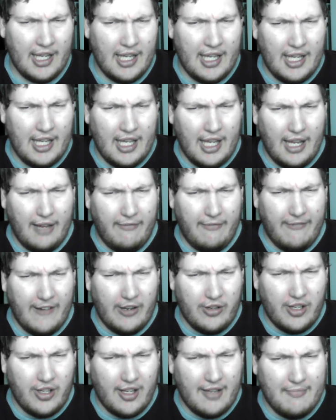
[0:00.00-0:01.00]
he
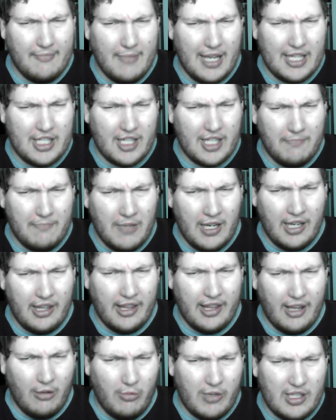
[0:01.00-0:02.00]
found a magic bean
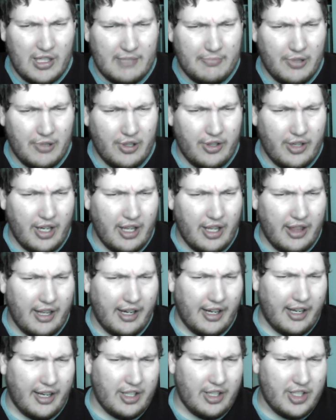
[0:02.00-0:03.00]
that whispered that it
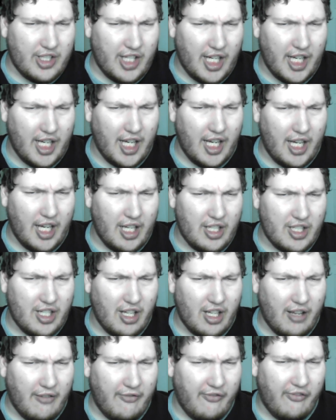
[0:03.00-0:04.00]
can change
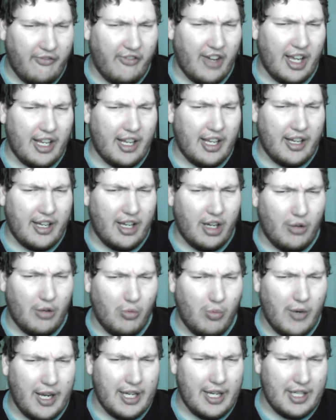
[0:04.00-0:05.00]
via a
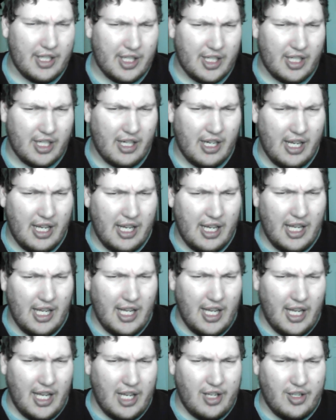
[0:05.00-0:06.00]
wish
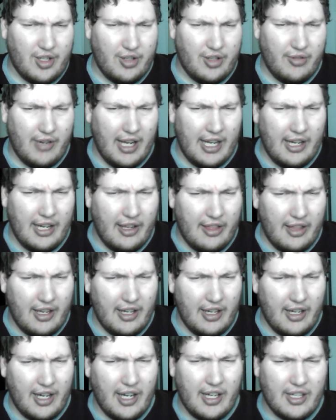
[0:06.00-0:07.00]
into anything
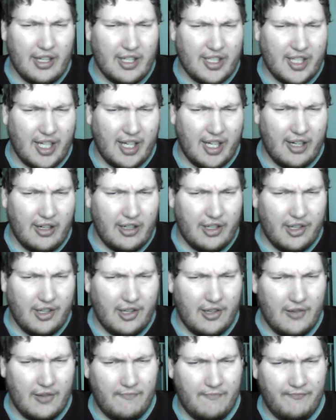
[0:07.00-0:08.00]
he desired.
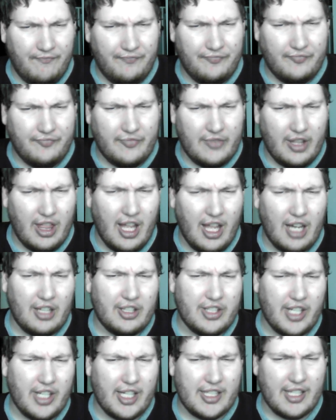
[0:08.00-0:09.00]

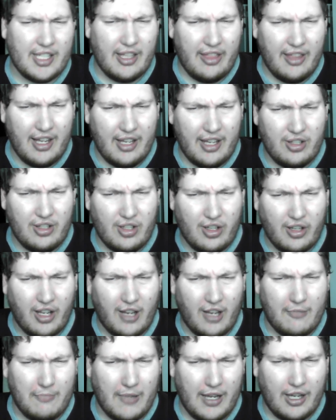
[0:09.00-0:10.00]
Jason then took
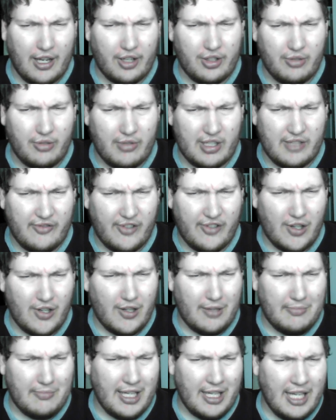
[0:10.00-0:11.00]
it back to his farm
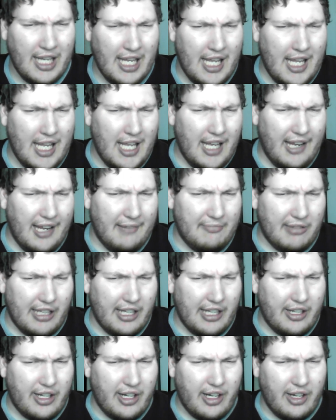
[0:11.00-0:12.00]
and
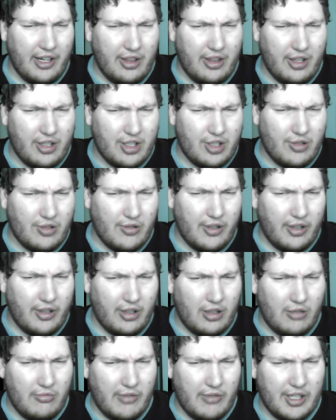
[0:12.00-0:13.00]
planted it in the soil,
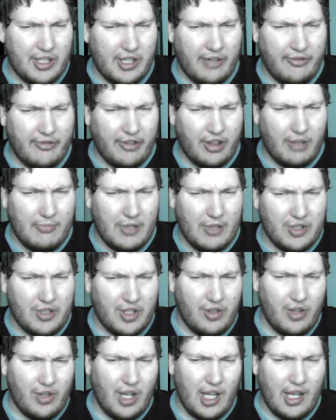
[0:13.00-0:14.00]
wishing for the most
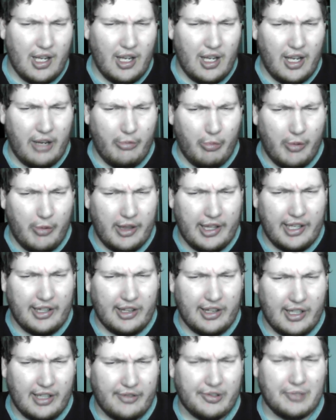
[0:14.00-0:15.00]
unique and willing
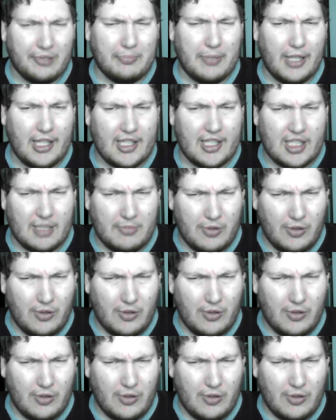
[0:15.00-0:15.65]
lover possible.